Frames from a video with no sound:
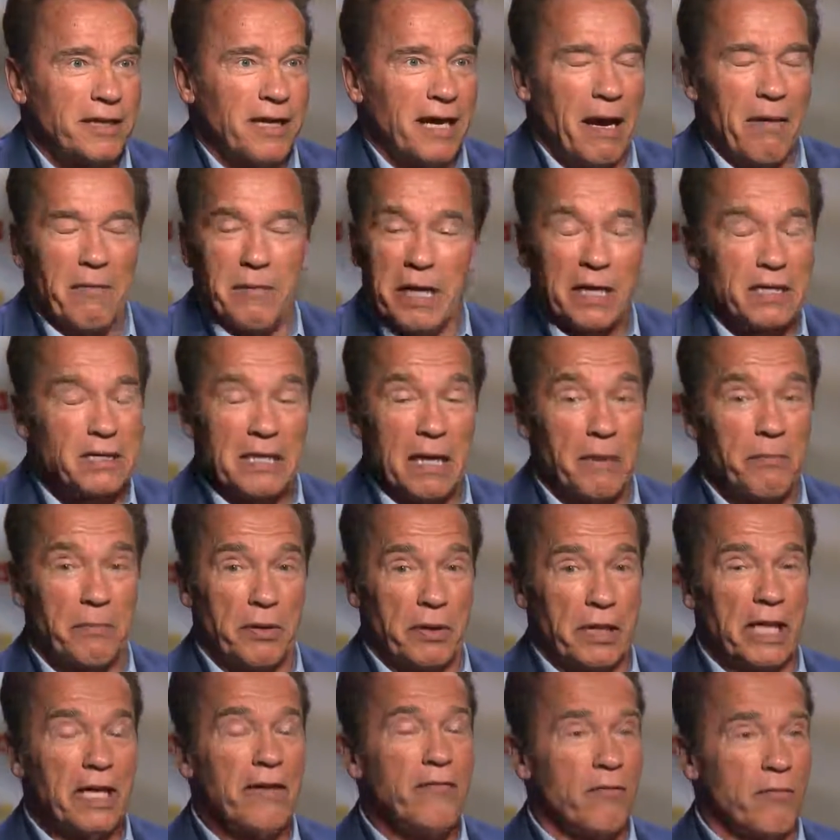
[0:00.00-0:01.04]
I mean, it's
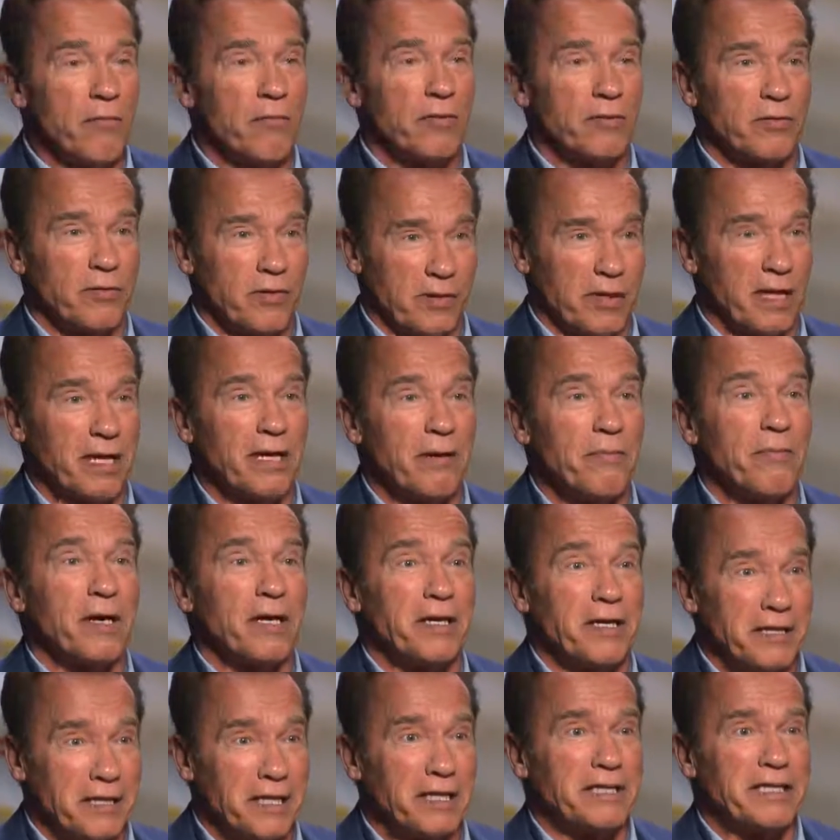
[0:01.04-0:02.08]
unbelievable to think about
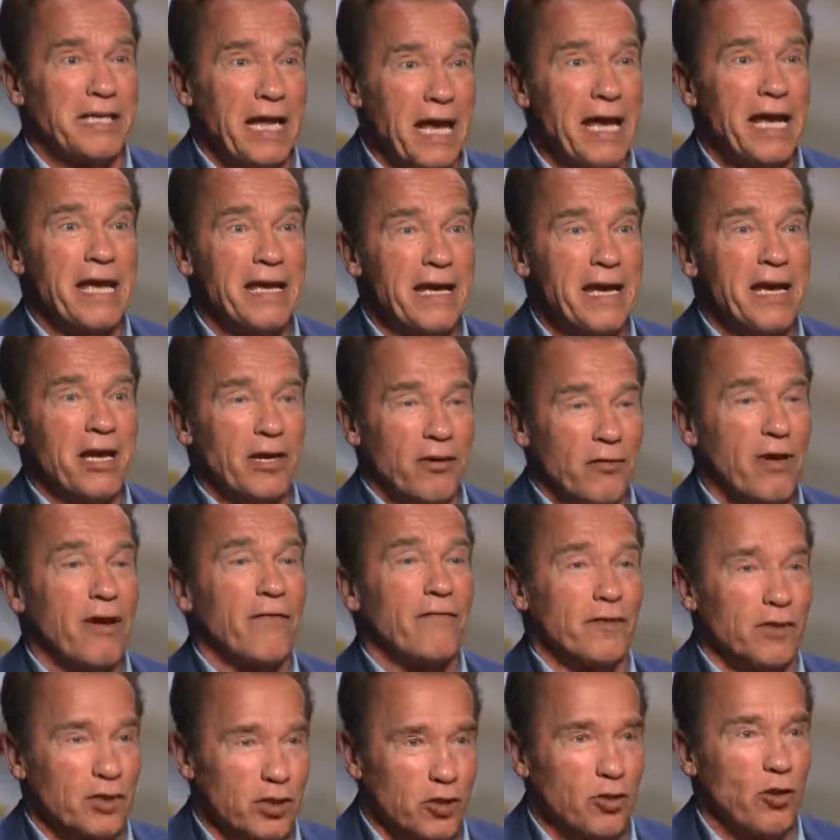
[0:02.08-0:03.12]
it today, to have
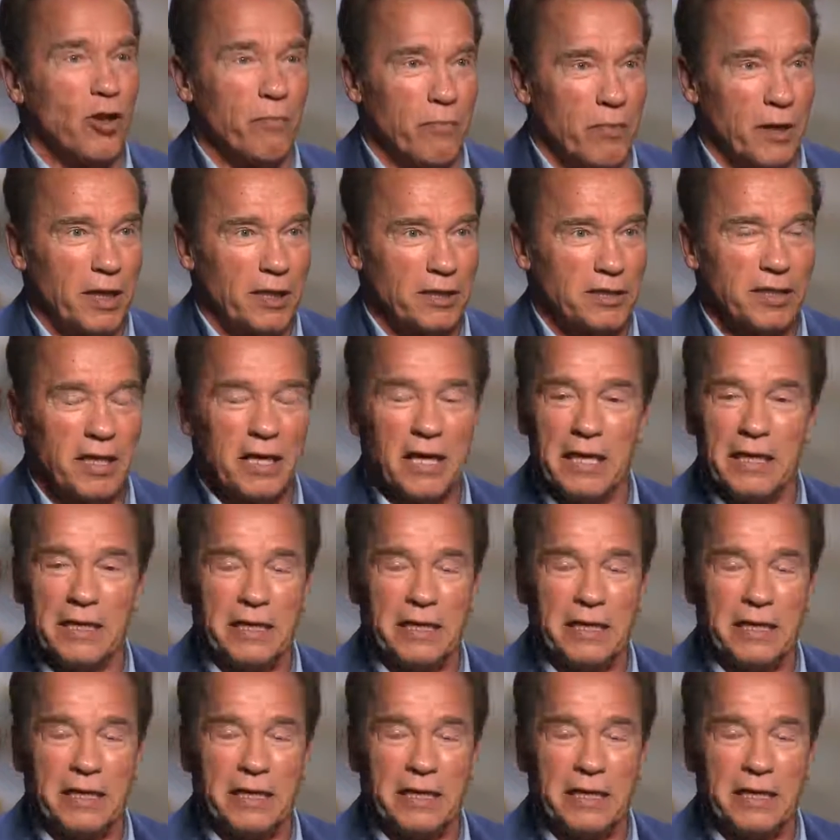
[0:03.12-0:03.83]
a surplus.